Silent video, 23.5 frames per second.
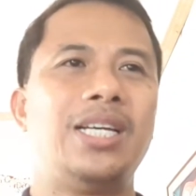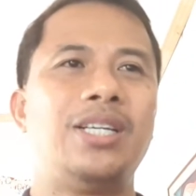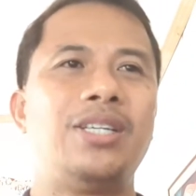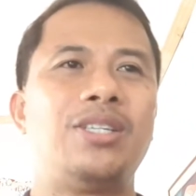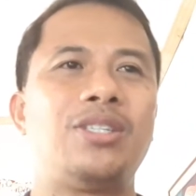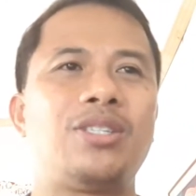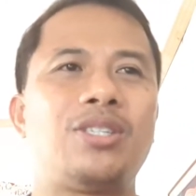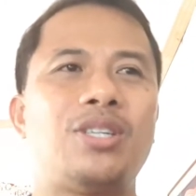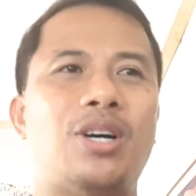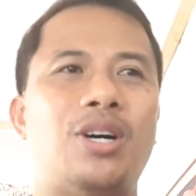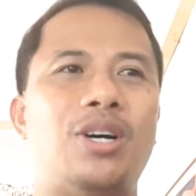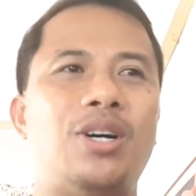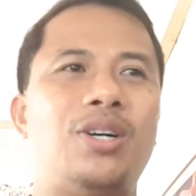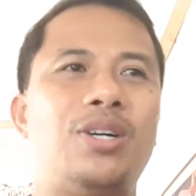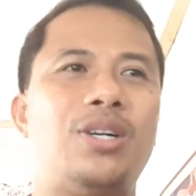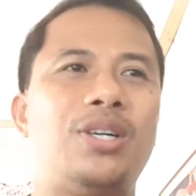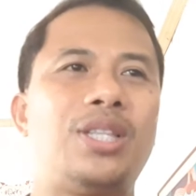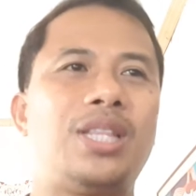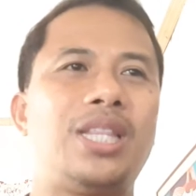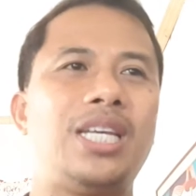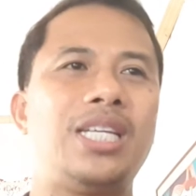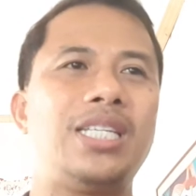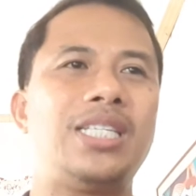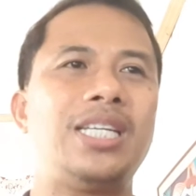
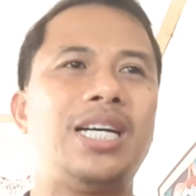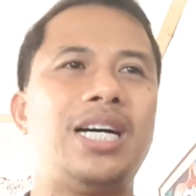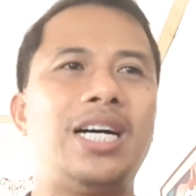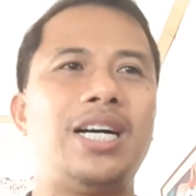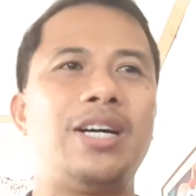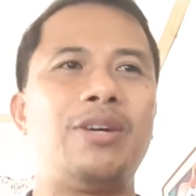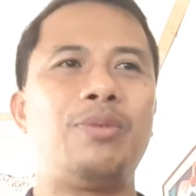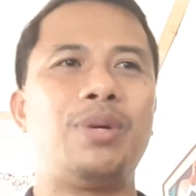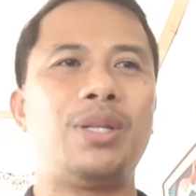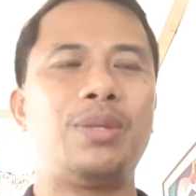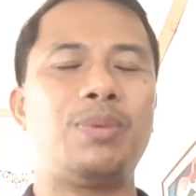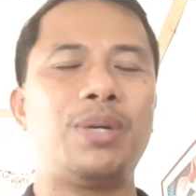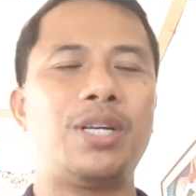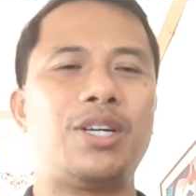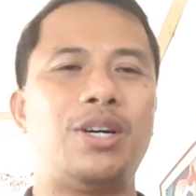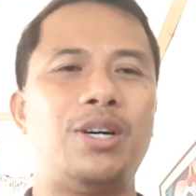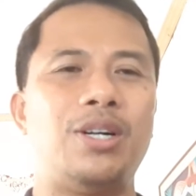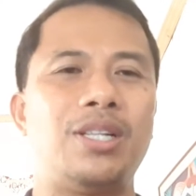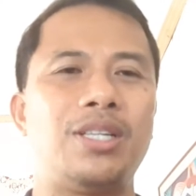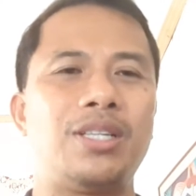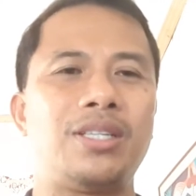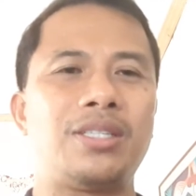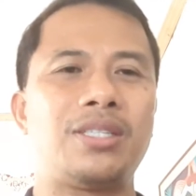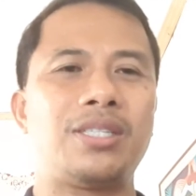So these are what we
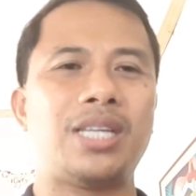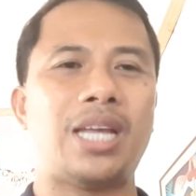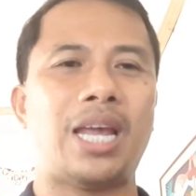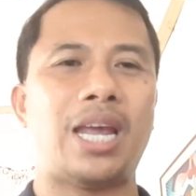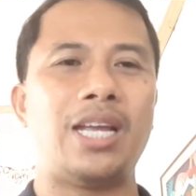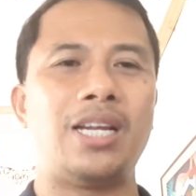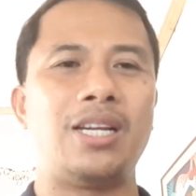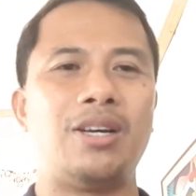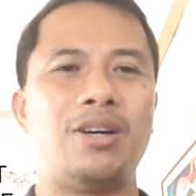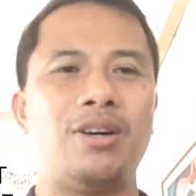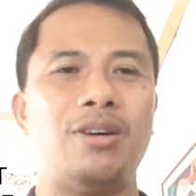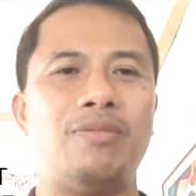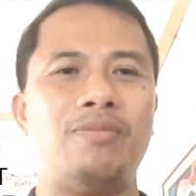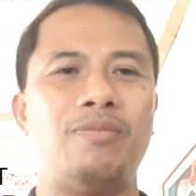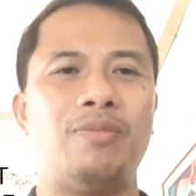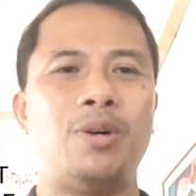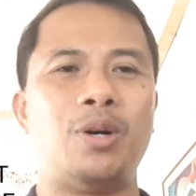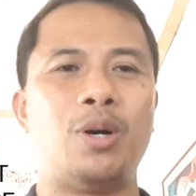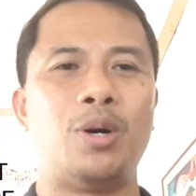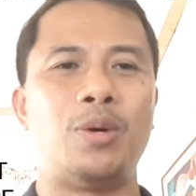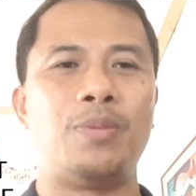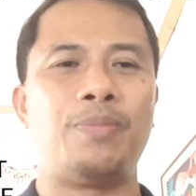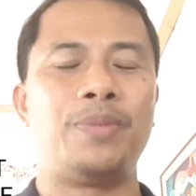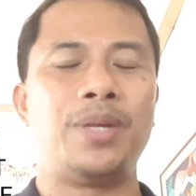call sale of
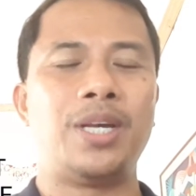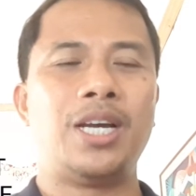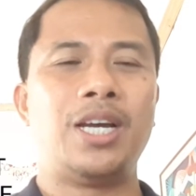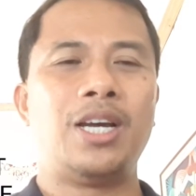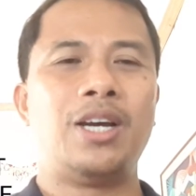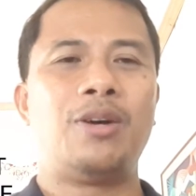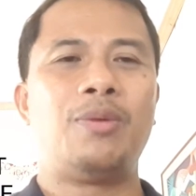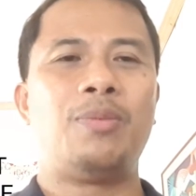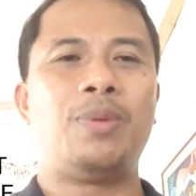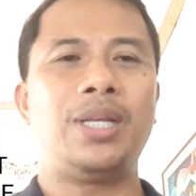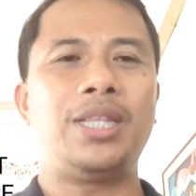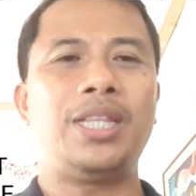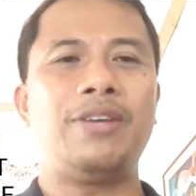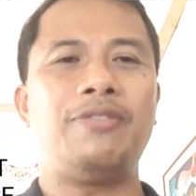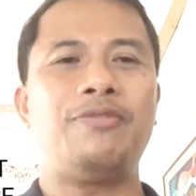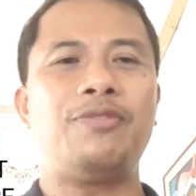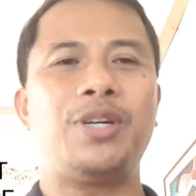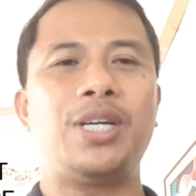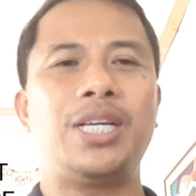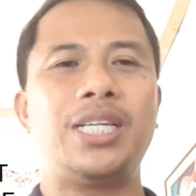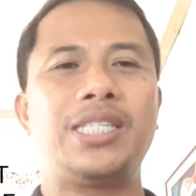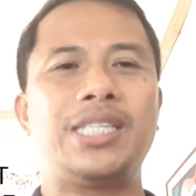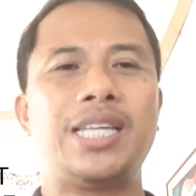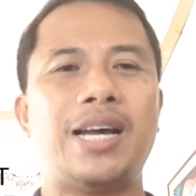hope. What if,
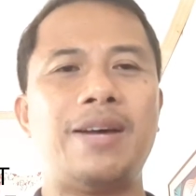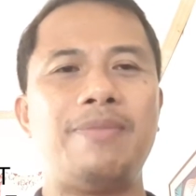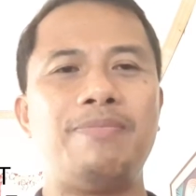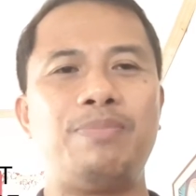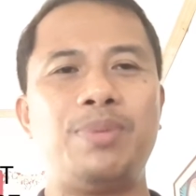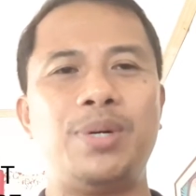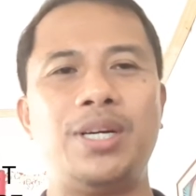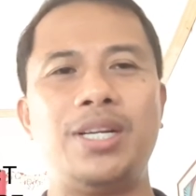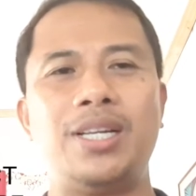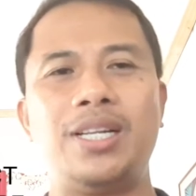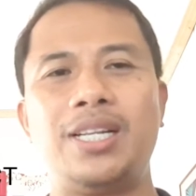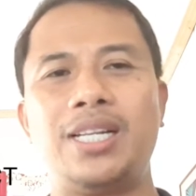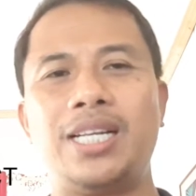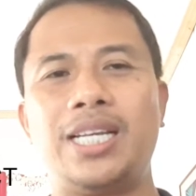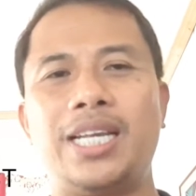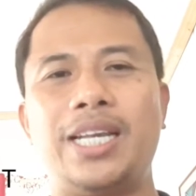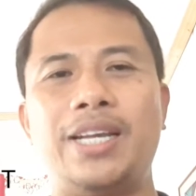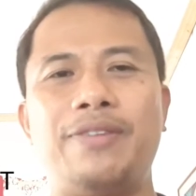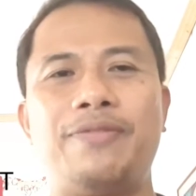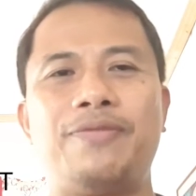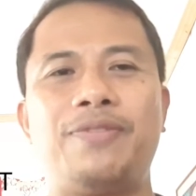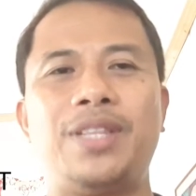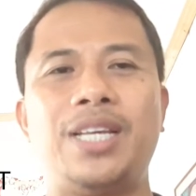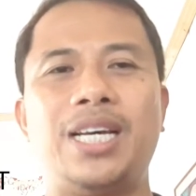for example,
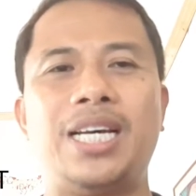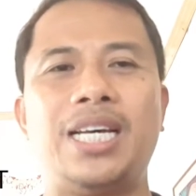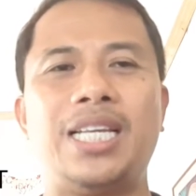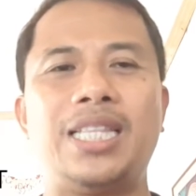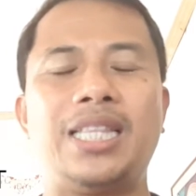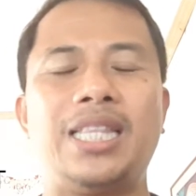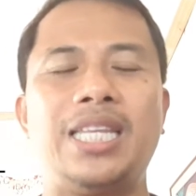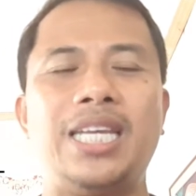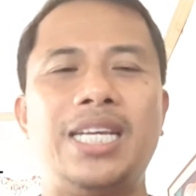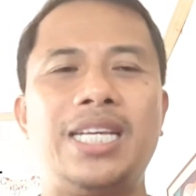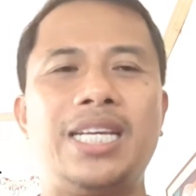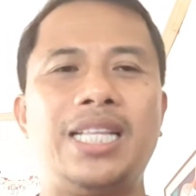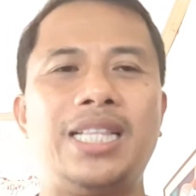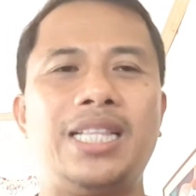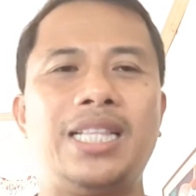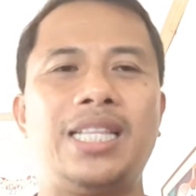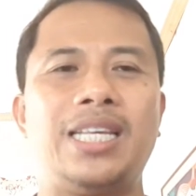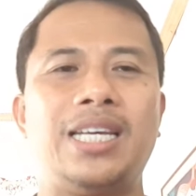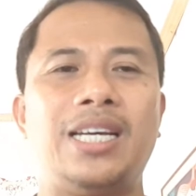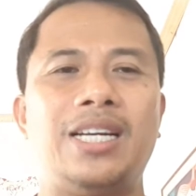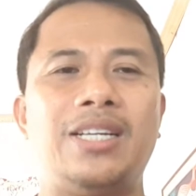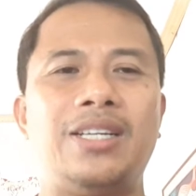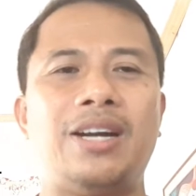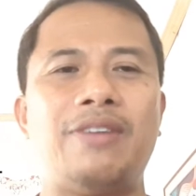if the
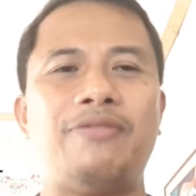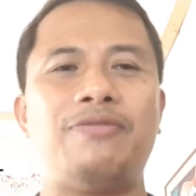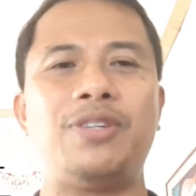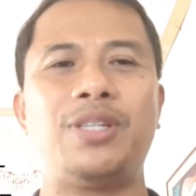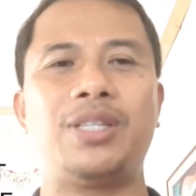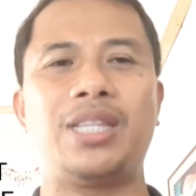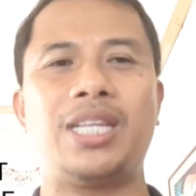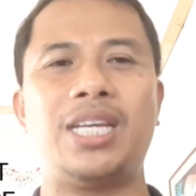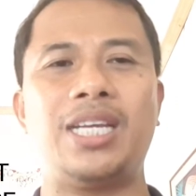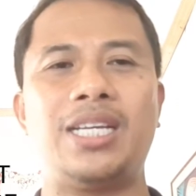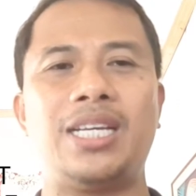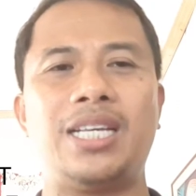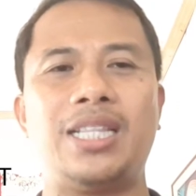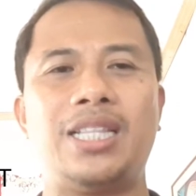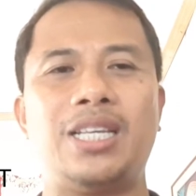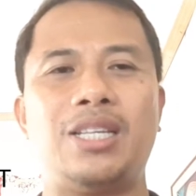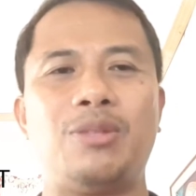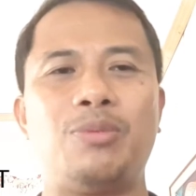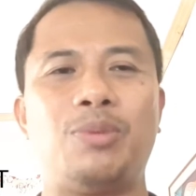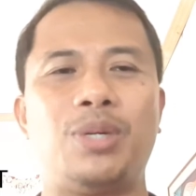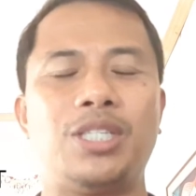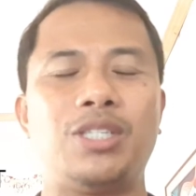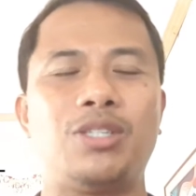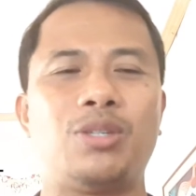ticket, a raffle ticket
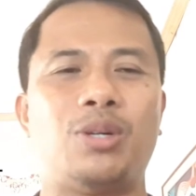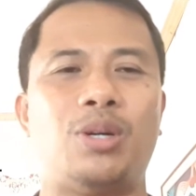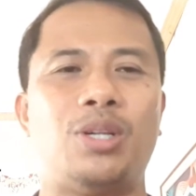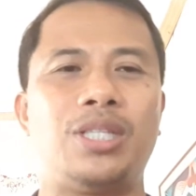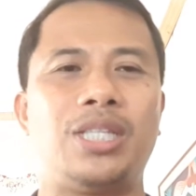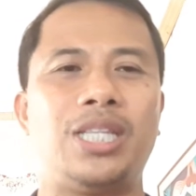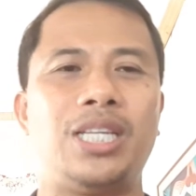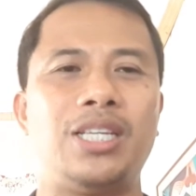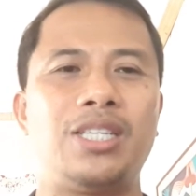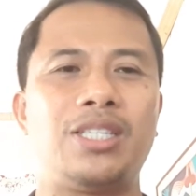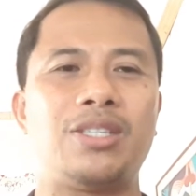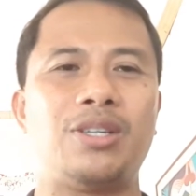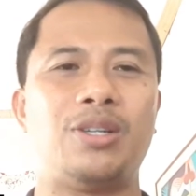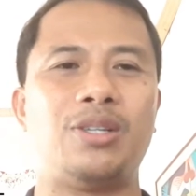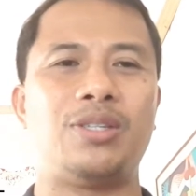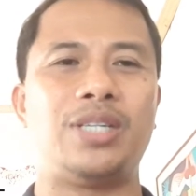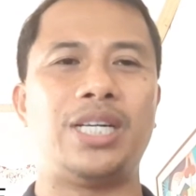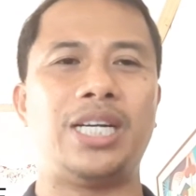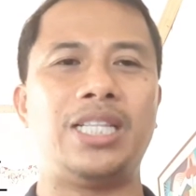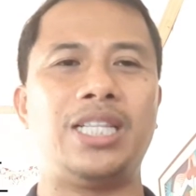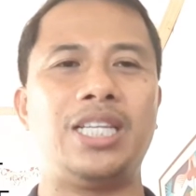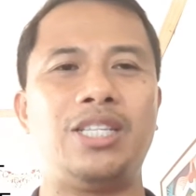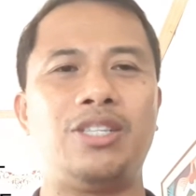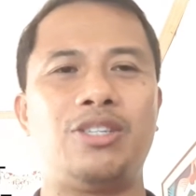that was sold is
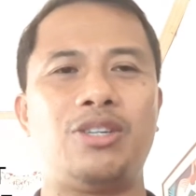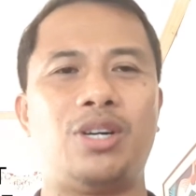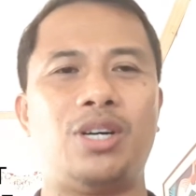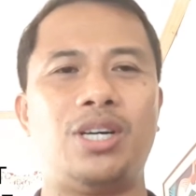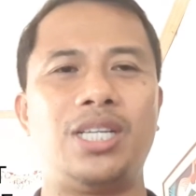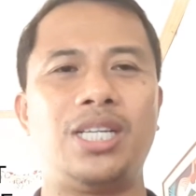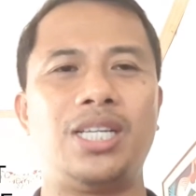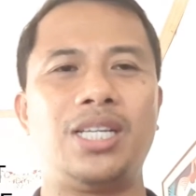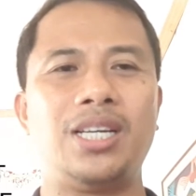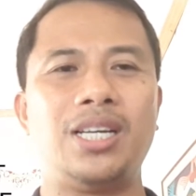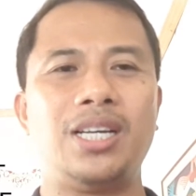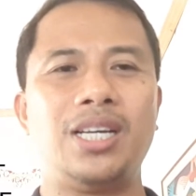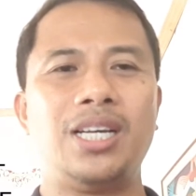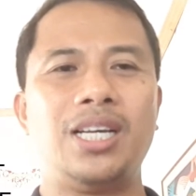already drawn,